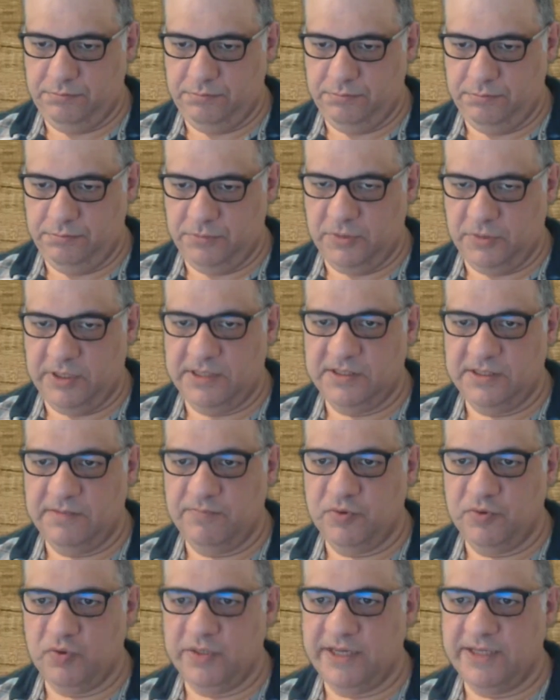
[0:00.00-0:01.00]
No, let's
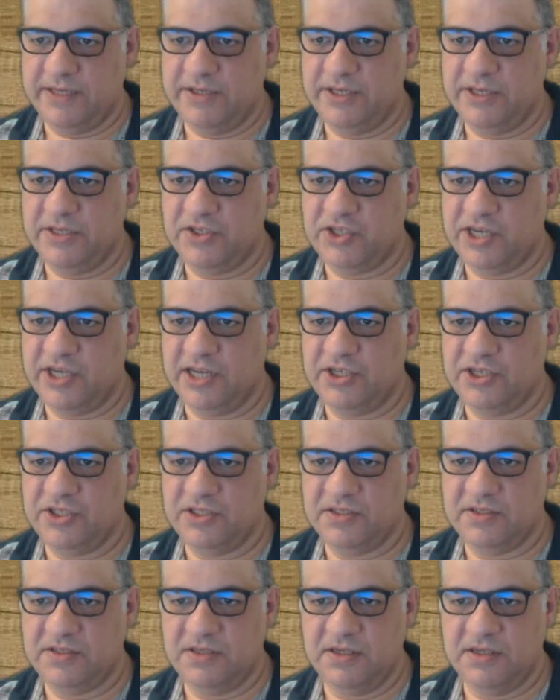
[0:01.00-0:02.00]
abort that. You can challenge
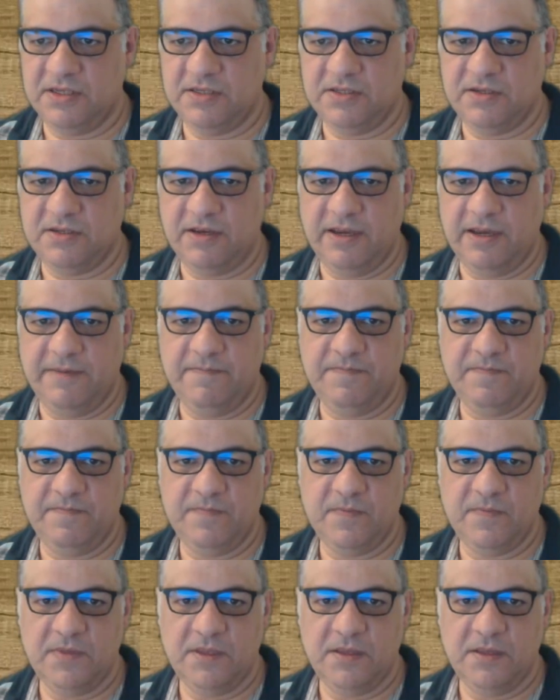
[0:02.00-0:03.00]
another time.
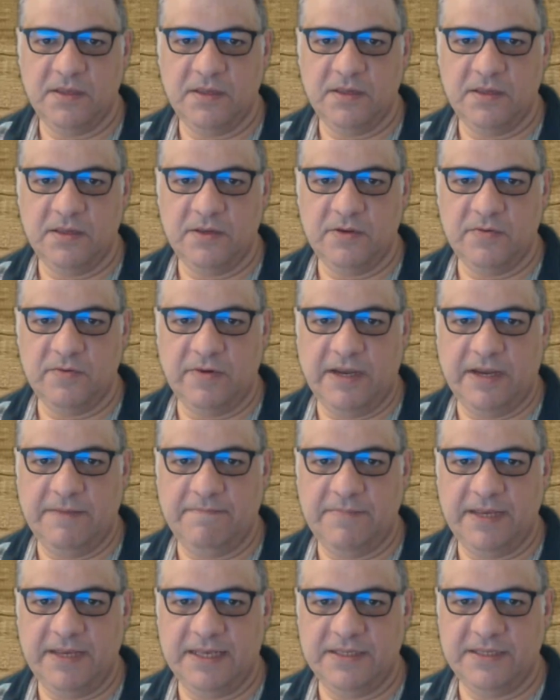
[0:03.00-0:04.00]
Grand
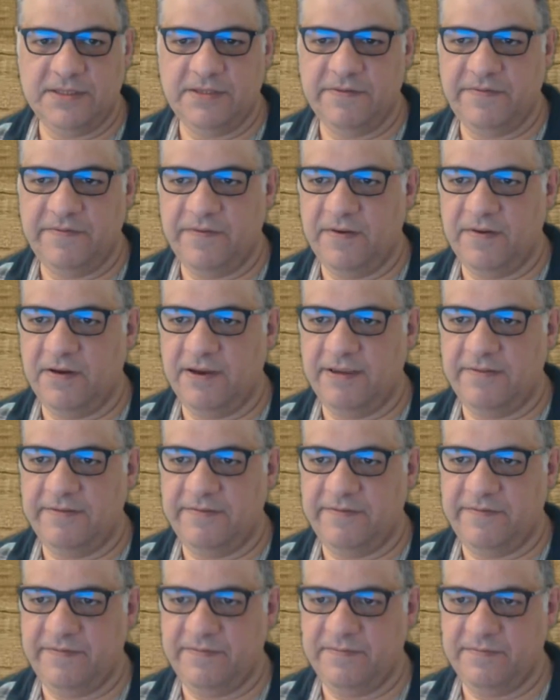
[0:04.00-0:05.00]
Pats of
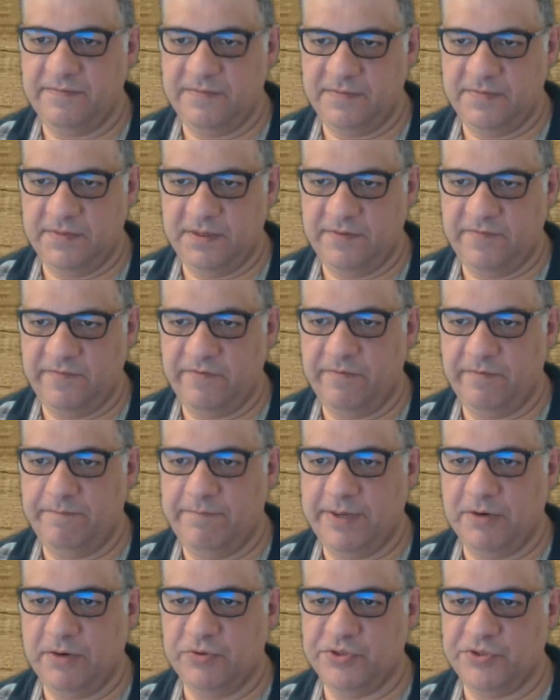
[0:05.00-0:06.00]
5 from
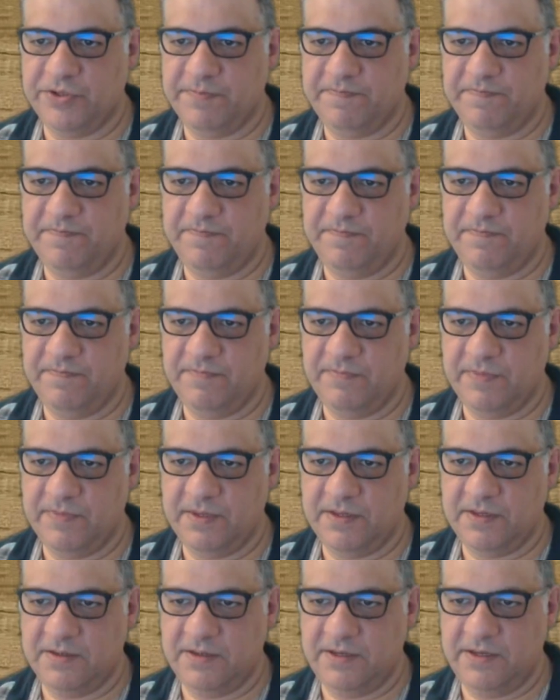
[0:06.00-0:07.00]
Belgium.
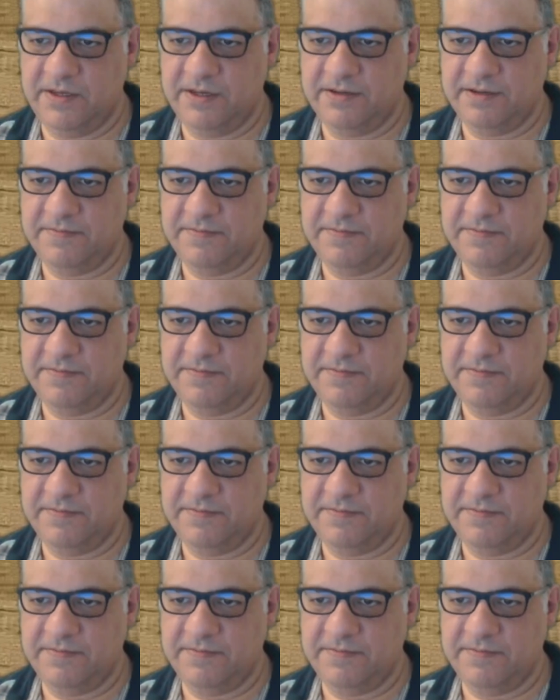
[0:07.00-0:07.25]
Yeah.